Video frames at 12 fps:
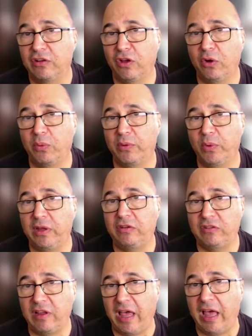So when we
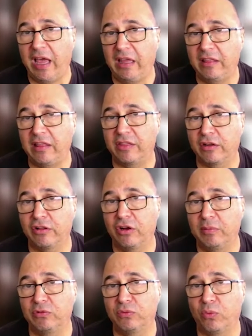say that the
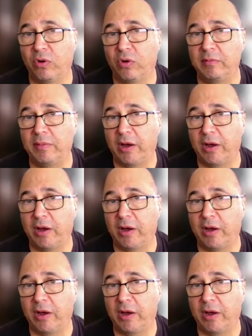globe has warmed